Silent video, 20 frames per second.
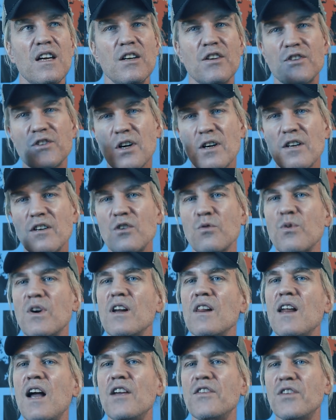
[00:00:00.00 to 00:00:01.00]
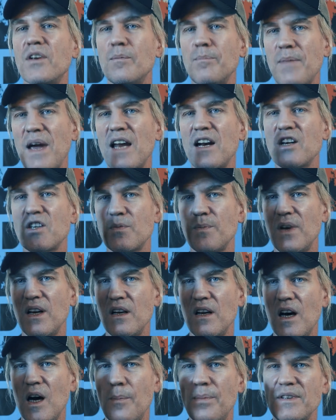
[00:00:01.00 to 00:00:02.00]
you started to realize that
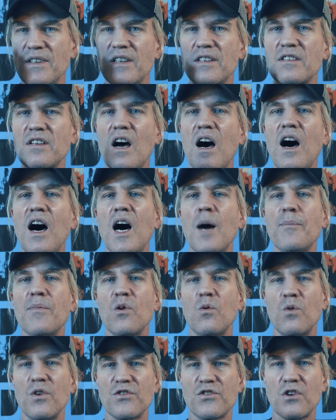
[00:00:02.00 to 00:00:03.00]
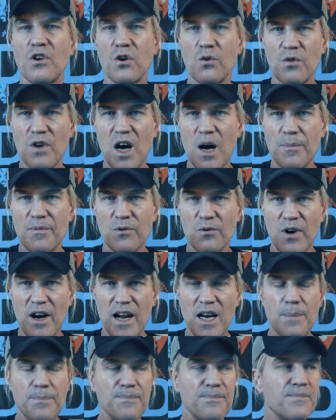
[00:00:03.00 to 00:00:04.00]
management up at the top was corrupt,
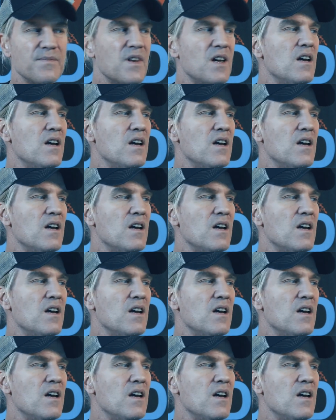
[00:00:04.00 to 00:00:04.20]
right?